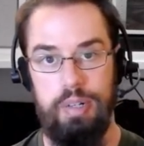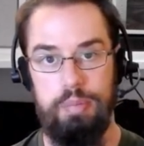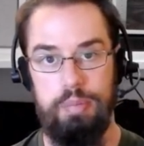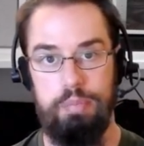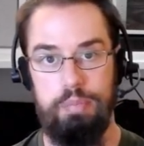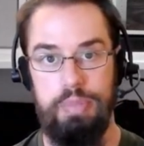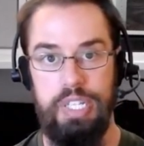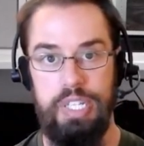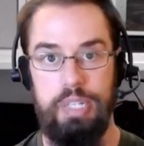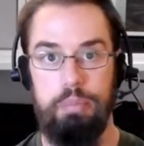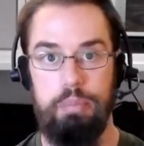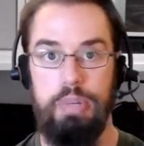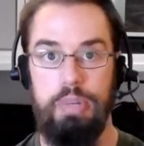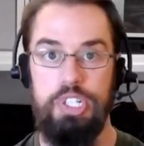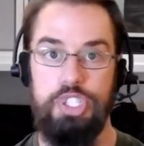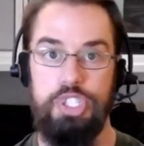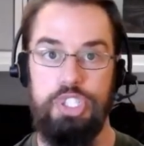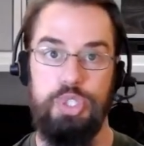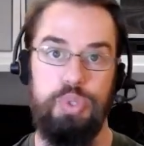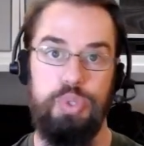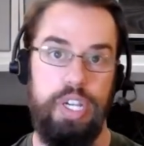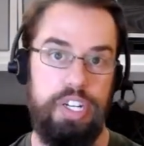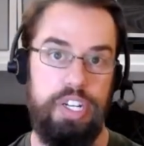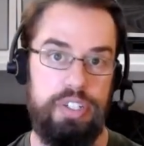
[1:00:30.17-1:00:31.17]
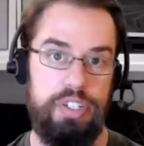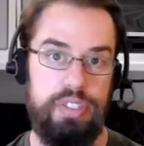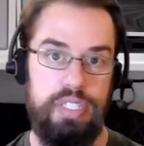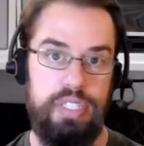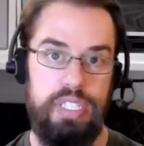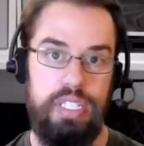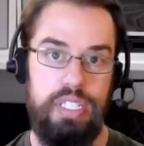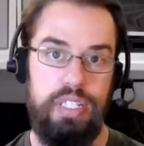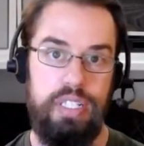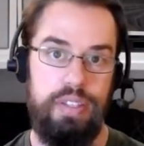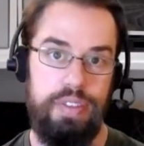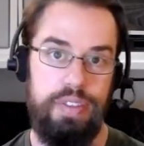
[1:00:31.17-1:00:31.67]
being much greater
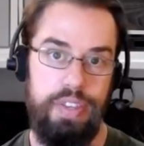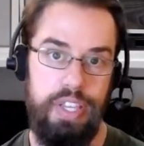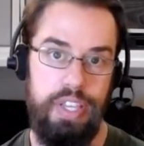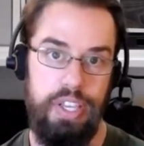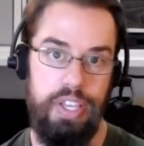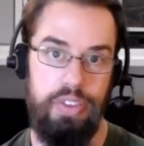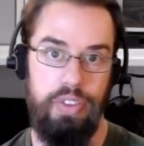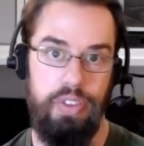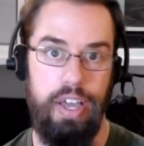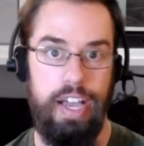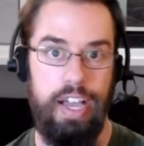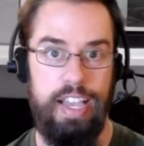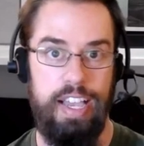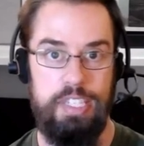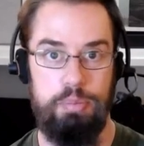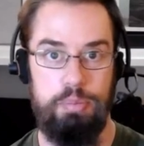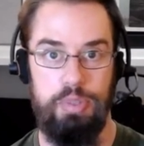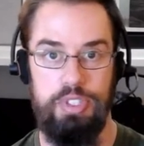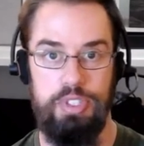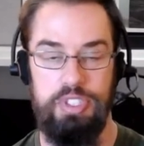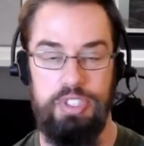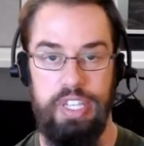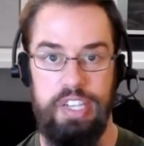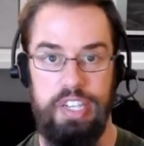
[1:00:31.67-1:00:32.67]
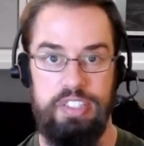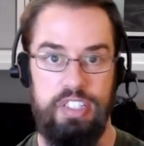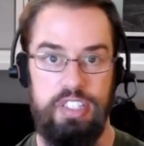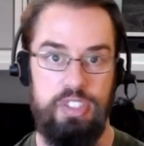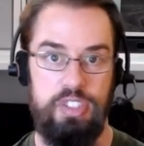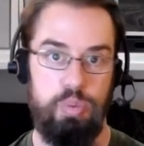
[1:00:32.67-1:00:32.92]
than the hospitalizations